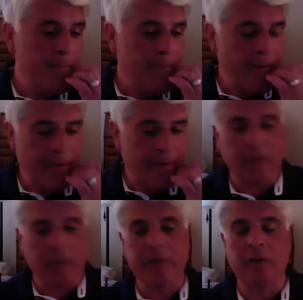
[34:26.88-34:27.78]
It's
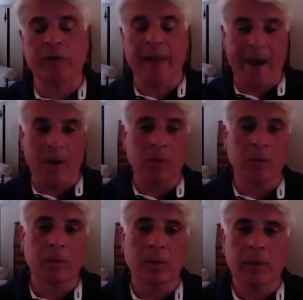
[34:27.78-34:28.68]
illegal now.
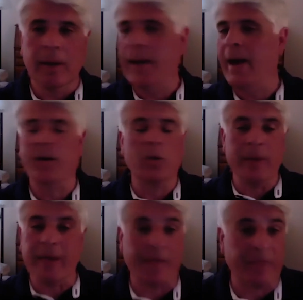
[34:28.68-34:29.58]
How did we
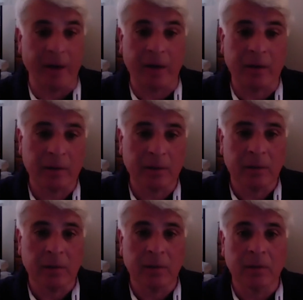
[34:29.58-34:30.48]
get there?
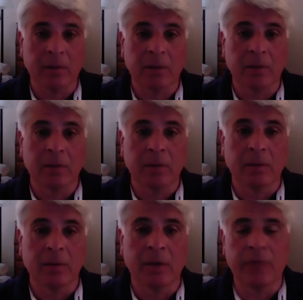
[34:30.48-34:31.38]

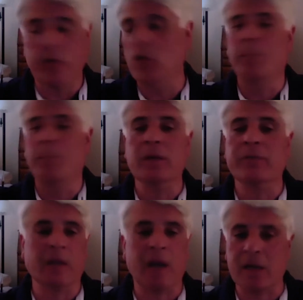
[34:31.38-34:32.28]
If we all believe in the
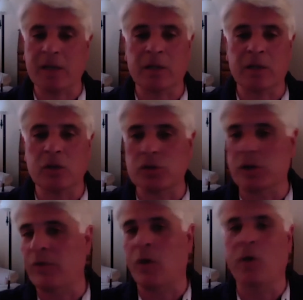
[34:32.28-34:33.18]
Constitution, if
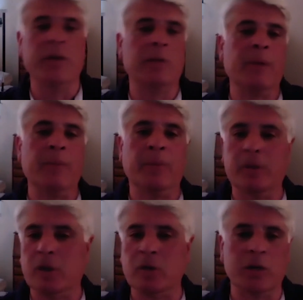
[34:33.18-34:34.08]
all these people are
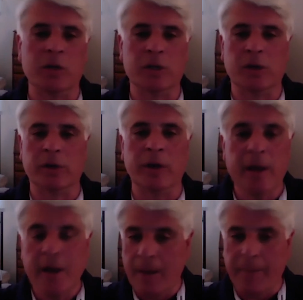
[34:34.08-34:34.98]
so concerned
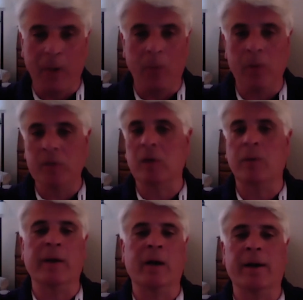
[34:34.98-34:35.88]
about what's going
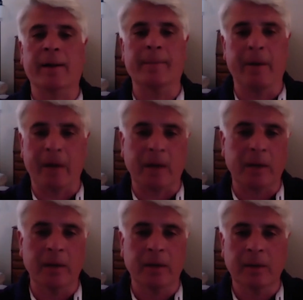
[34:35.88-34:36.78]
on in America,
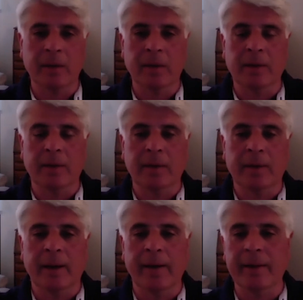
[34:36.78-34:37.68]

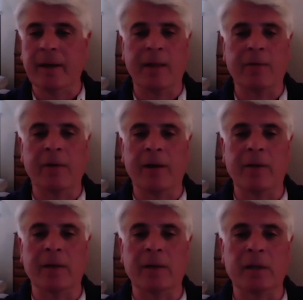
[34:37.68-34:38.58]
how did Colorado get
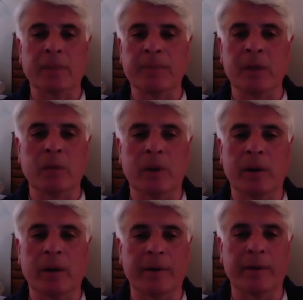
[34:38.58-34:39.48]
to slip this one
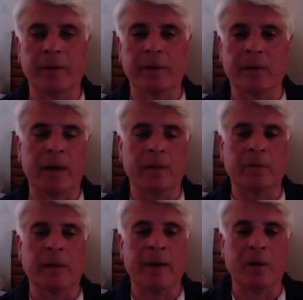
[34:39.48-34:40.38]
under, and
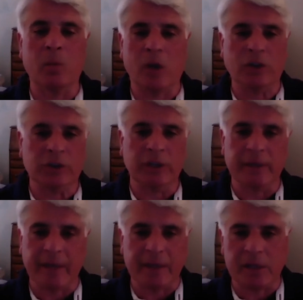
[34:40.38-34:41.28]
how did Washington
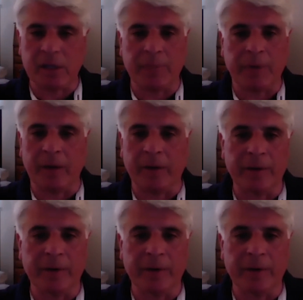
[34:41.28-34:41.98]
get to slip it under?